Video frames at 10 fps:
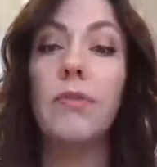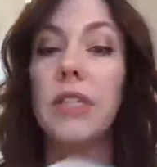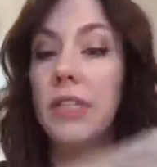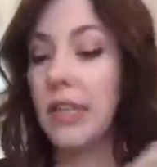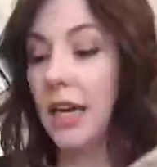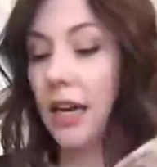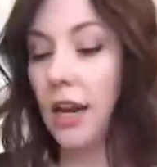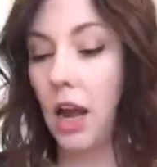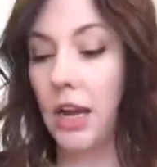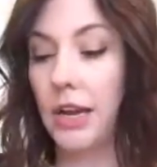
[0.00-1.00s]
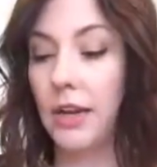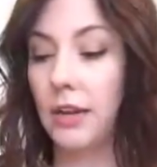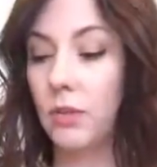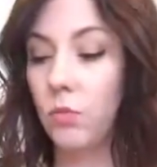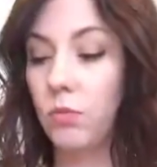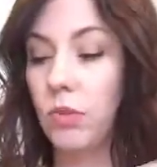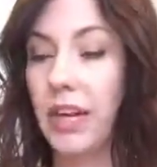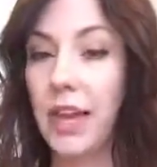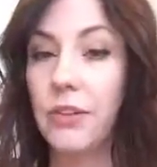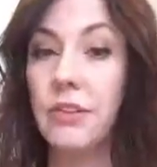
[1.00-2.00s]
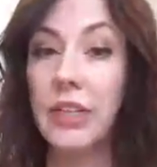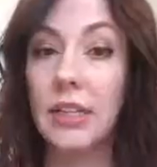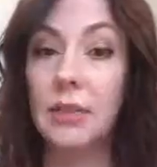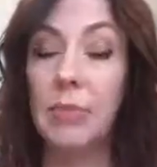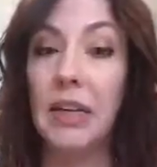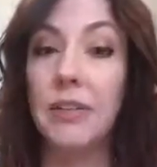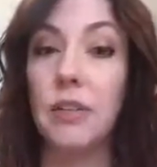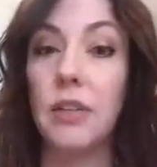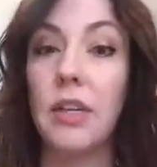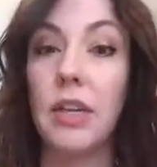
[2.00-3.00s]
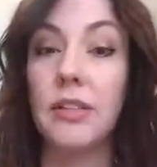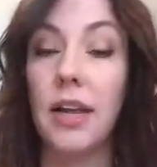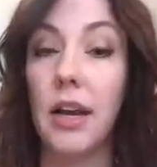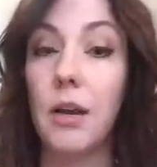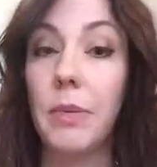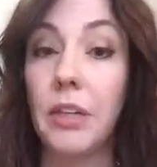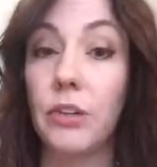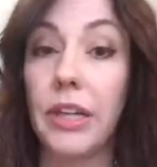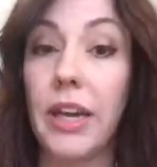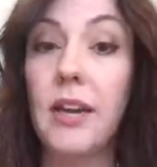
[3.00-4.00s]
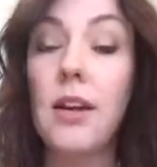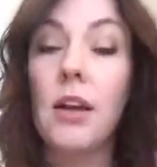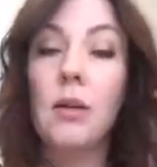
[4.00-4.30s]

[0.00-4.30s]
today I gathered this based on things that come in your kit,